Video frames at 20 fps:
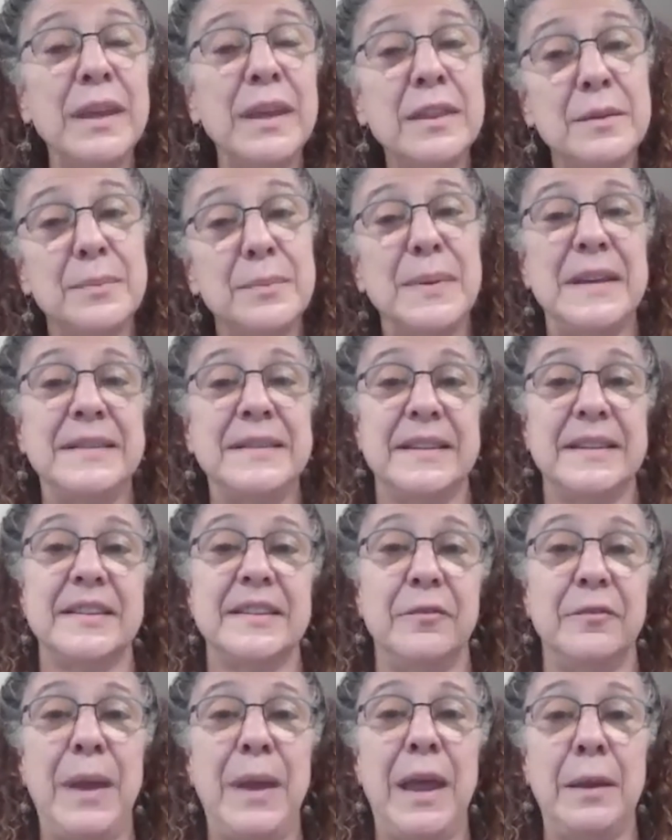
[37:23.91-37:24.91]
the pieces
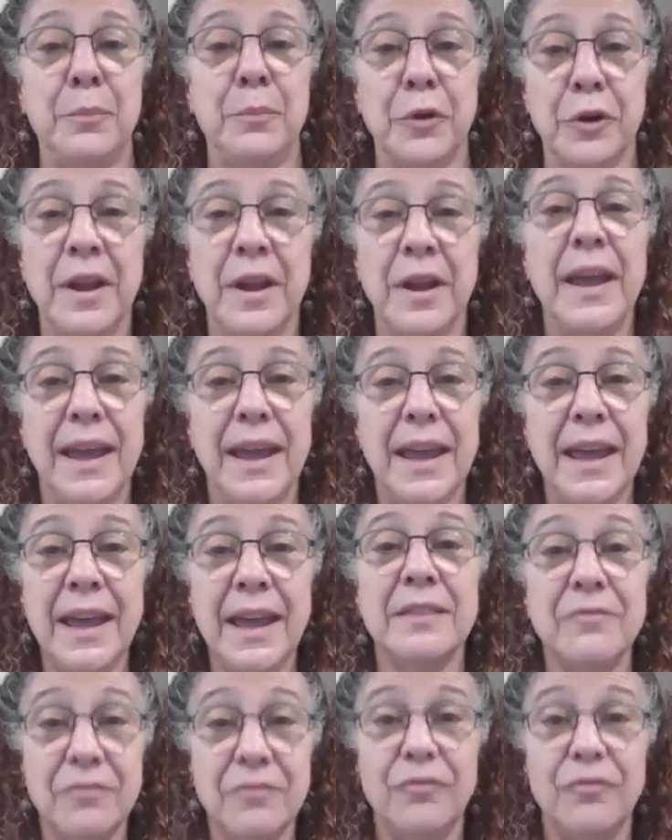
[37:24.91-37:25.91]
of paper,
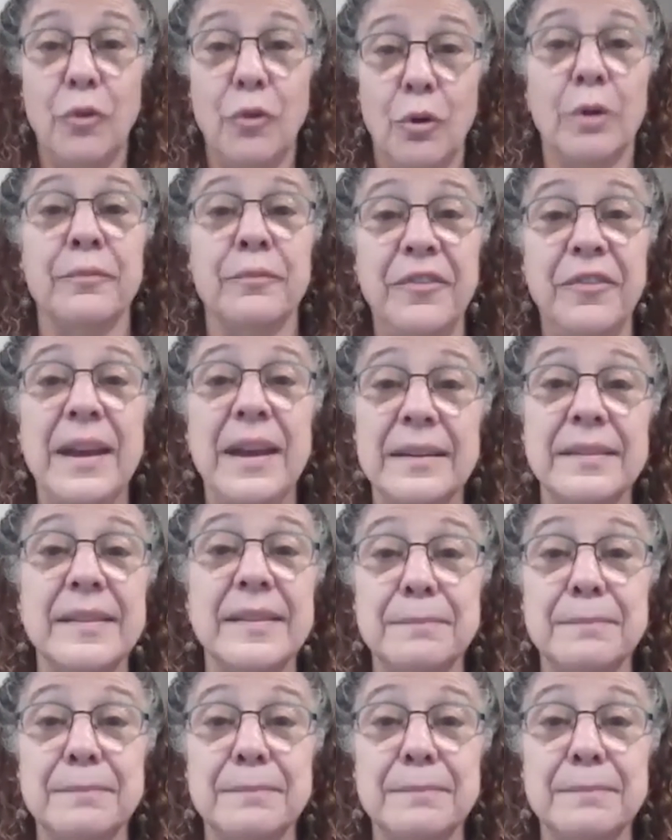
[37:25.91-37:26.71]
it form fits.